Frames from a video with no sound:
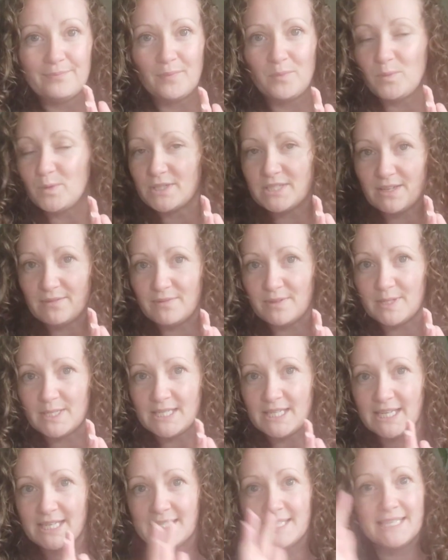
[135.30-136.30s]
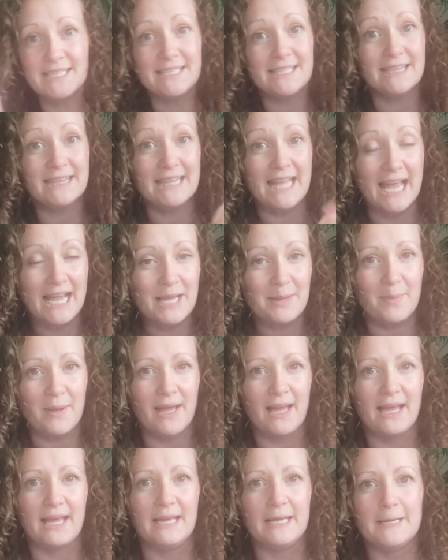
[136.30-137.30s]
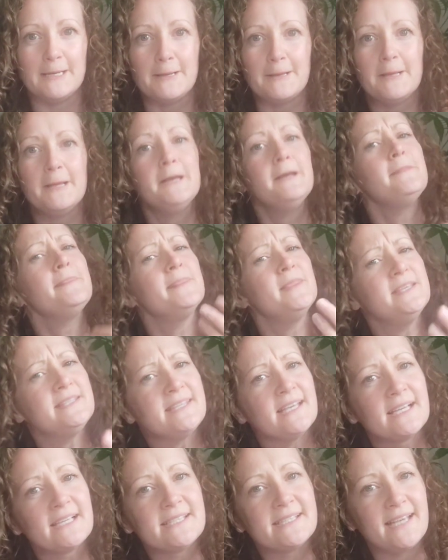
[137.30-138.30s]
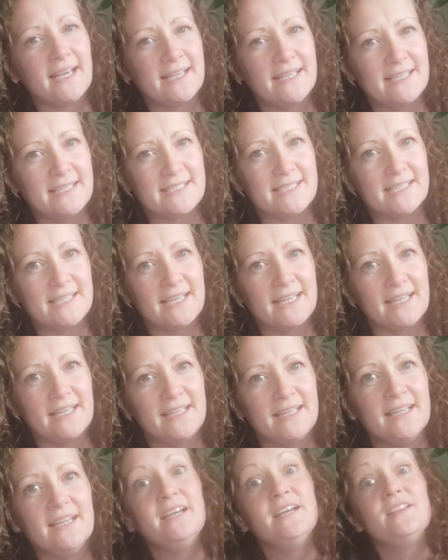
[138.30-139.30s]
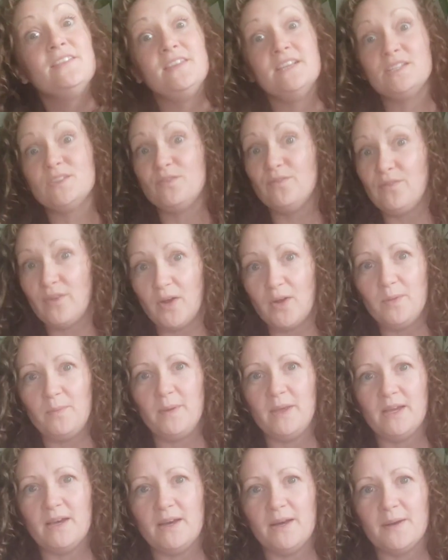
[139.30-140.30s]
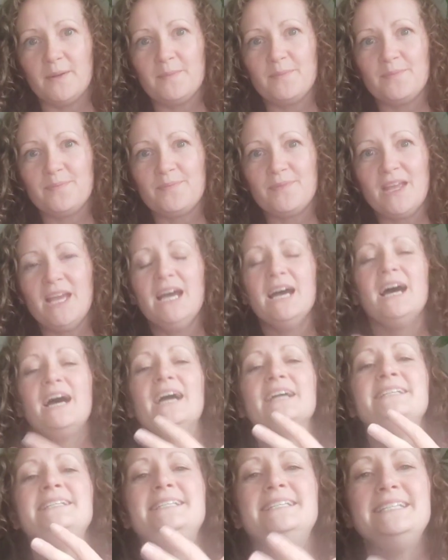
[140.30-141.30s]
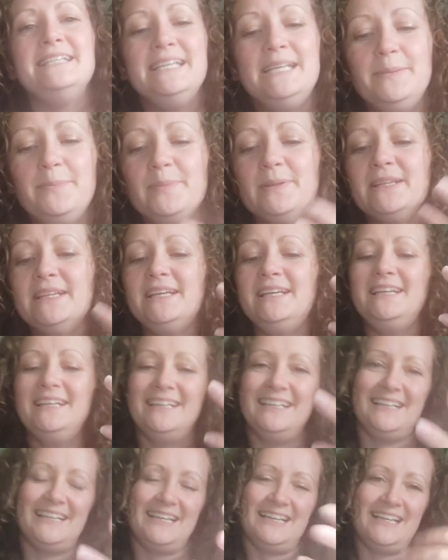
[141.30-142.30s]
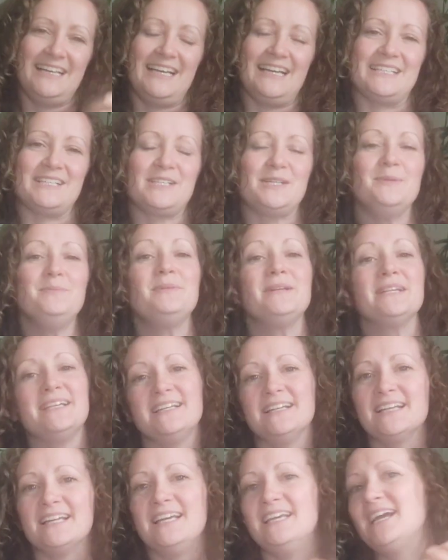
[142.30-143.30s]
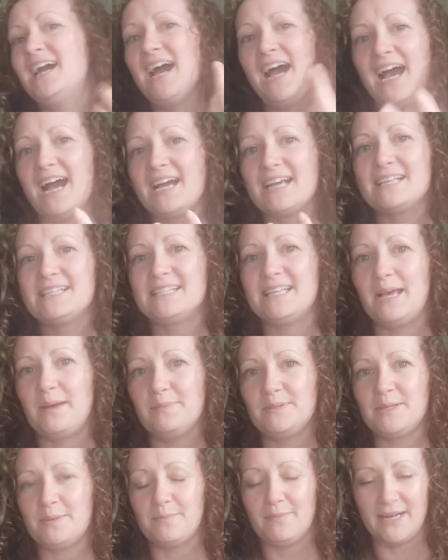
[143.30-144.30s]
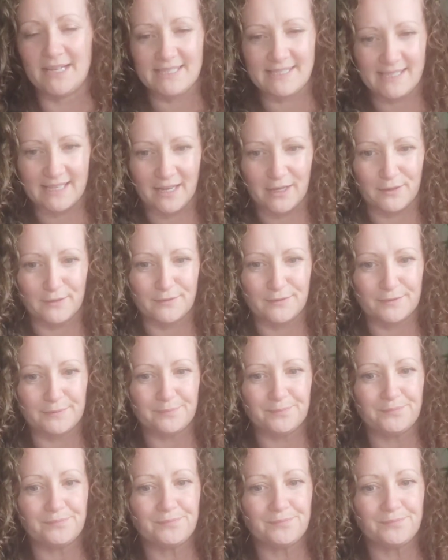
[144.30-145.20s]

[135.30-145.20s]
whatever it is, this leg pain, this anxiety, this phobia, I deeply and completely accept myself.